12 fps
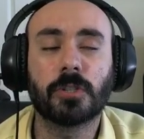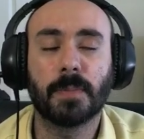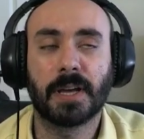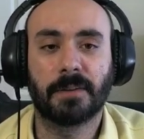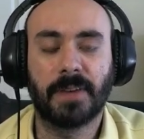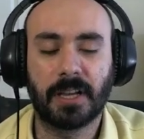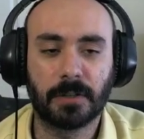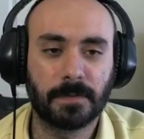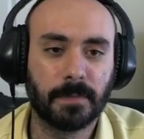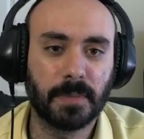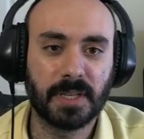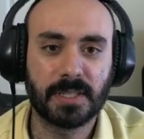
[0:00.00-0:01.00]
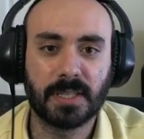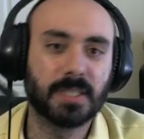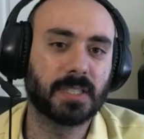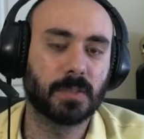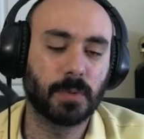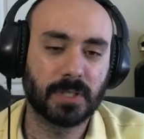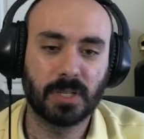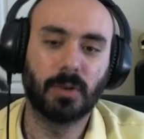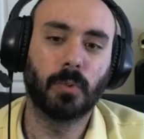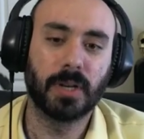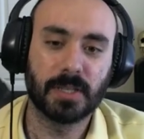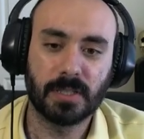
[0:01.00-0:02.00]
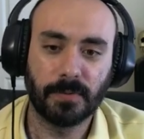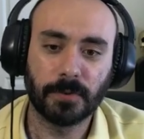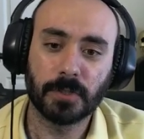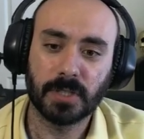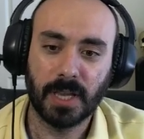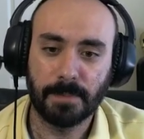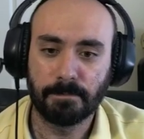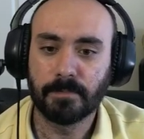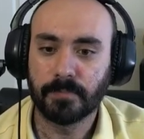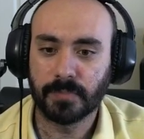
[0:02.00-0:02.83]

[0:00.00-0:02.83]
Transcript: amount of value from this, and this is what's gonna win us the first game.